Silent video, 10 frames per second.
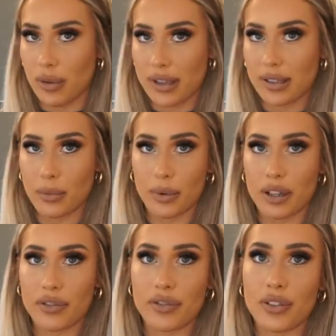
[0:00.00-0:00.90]
as it would
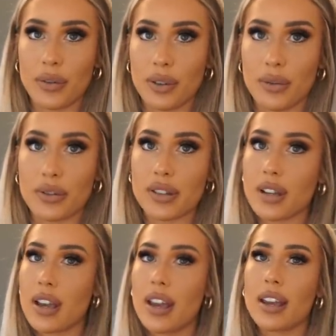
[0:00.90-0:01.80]
if you used
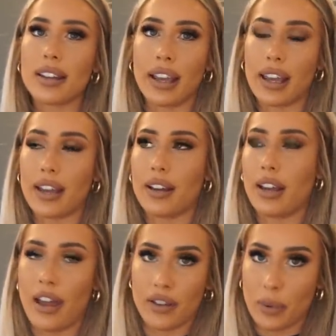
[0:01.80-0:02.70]
like
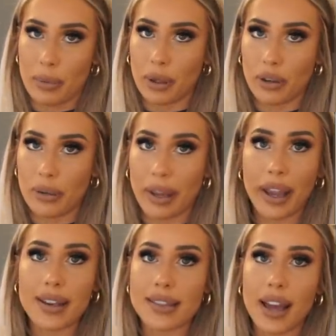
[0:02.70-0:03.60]
heavy whipping cream like
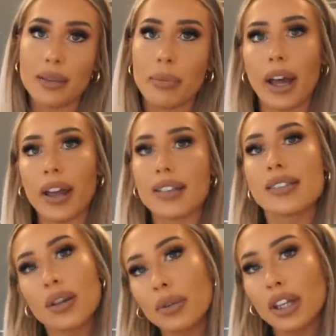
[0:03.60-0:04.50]
I said but it's
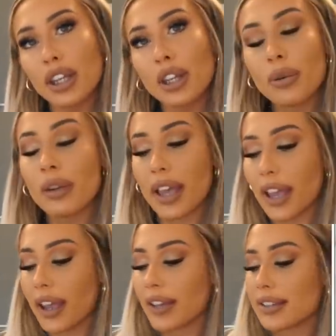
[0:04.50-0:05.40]
still really cute
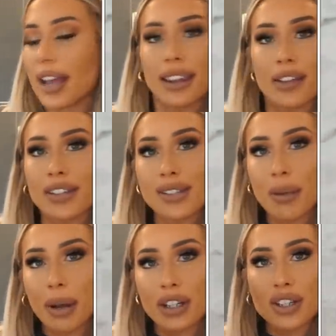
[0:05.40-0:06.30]
and I love it so
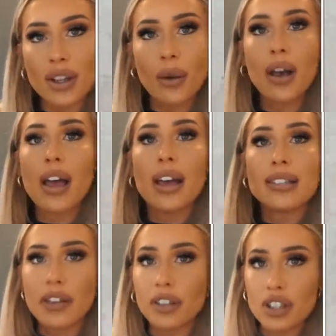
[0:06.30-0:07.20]
much so
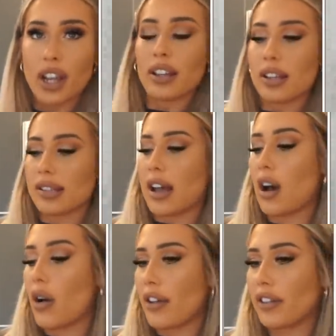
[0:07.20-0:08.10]
definitely check this
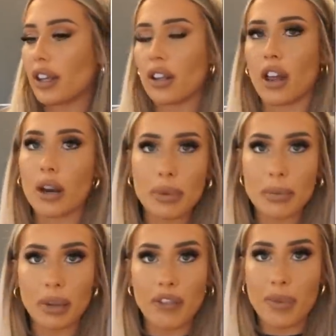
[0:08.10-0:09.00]
out I feel like a lot of
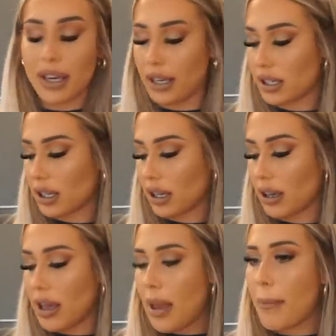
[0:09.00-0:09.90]
people have been into
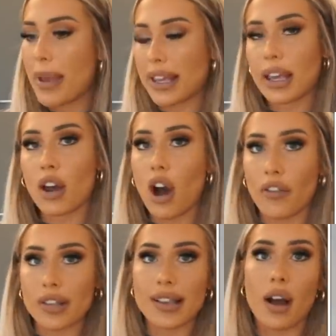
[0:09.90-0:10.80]
making
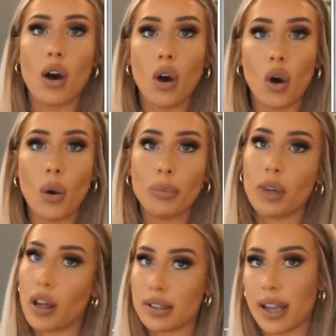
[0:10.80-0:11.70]
coffees at home
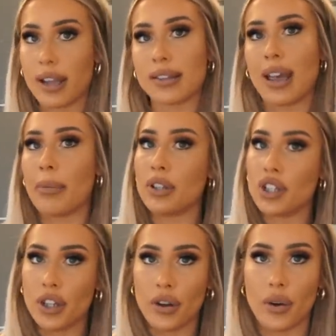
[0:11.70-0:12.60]
lattes
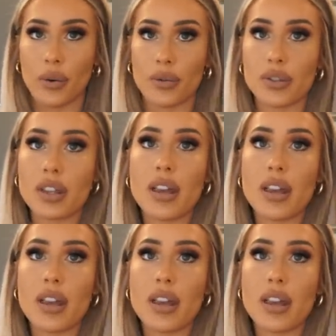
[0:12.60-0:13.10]
cappuccinos